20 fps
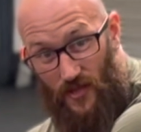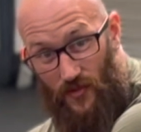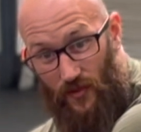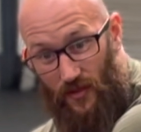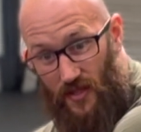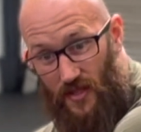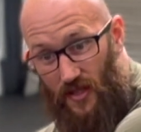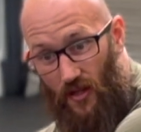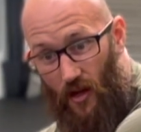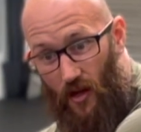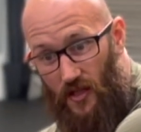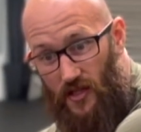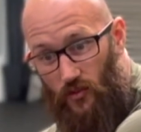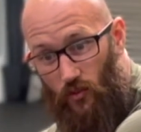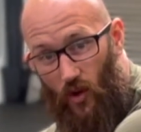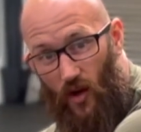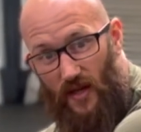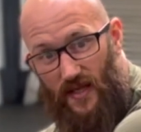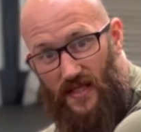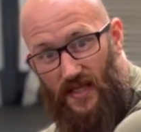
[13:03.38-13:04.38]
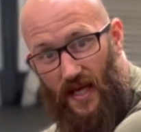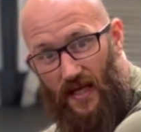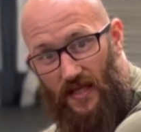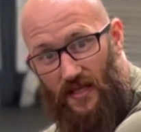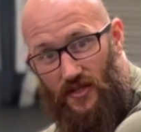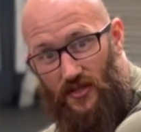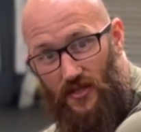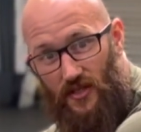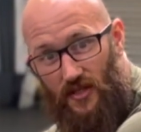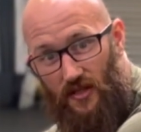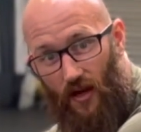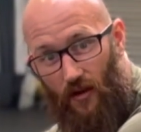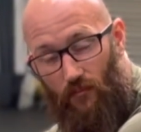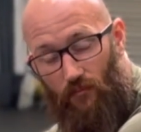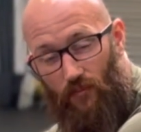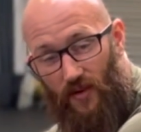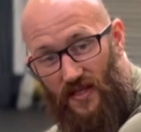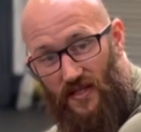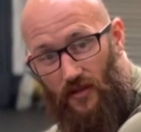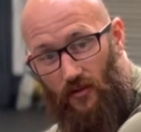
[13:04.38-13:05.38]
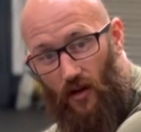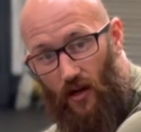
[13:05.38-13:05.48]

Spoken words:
when you start. So what I'd say is just don't be too